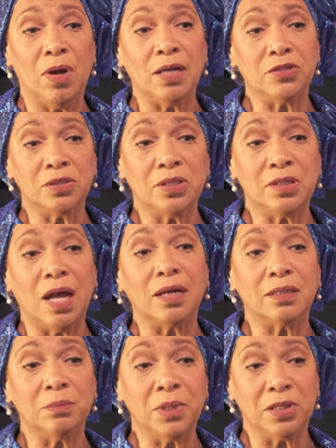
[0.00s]
in watching a
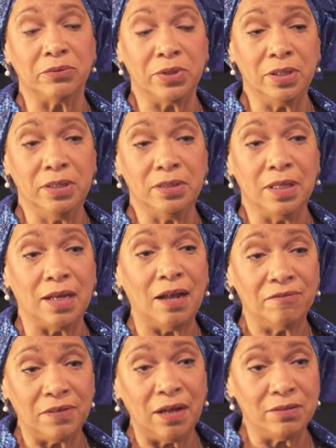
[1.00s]
documentary that
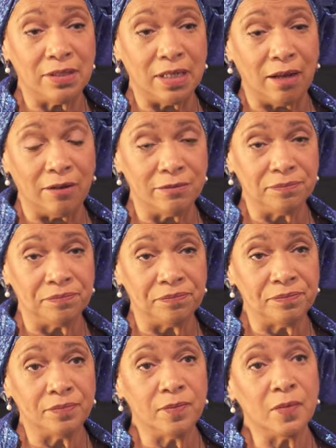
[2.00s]
I found out
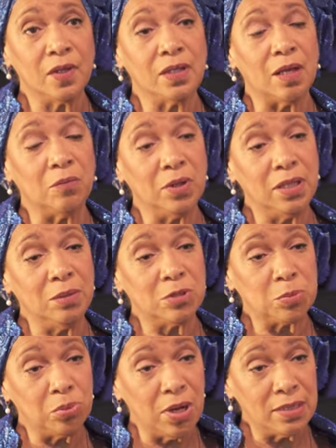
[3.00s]
that when he
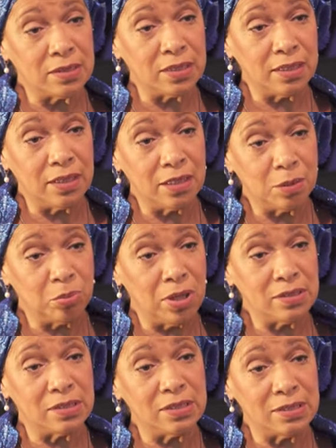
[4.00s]
was president and the
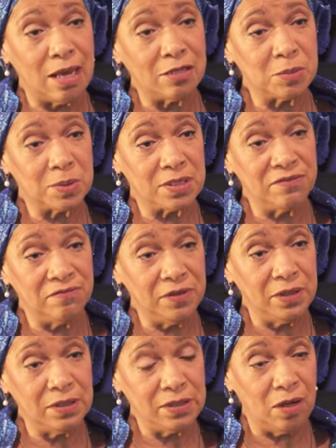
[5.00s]
president's house was in
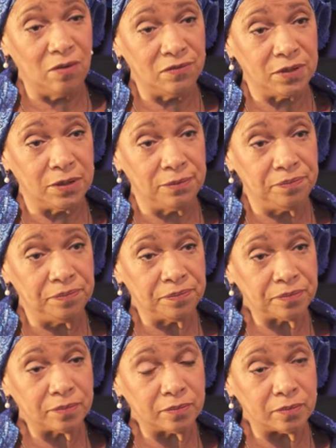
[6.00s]
Philadelphia,
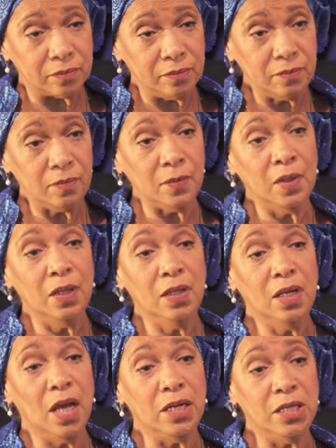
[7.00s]

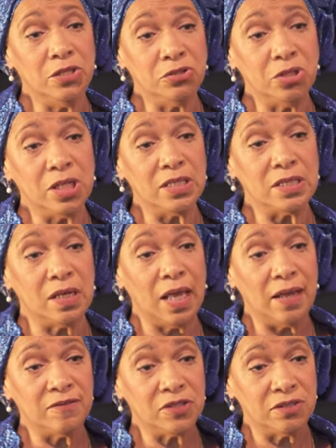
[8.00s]
and he took his
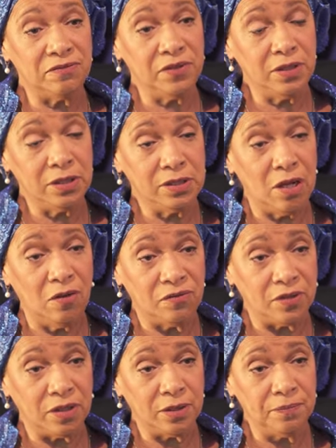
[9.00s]
slaves to
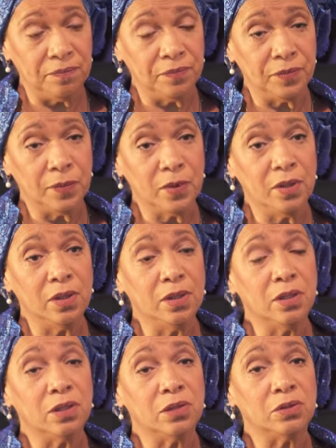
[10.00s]
Philadelphia,
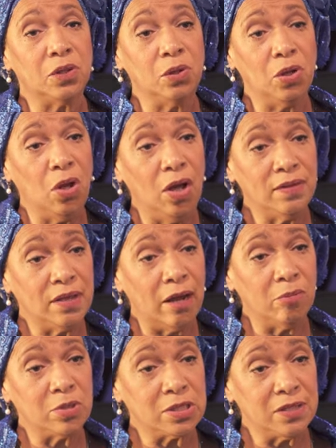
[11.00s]
the law
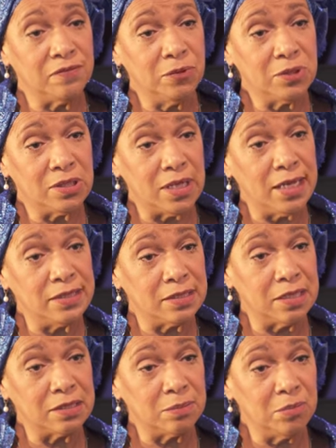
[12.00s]
there was if you stayed
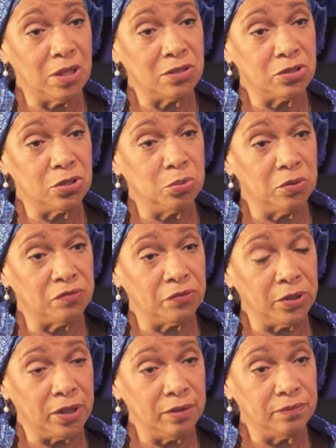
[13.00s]
six months, you were
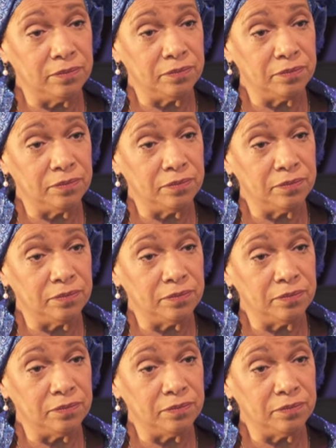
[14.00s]
free.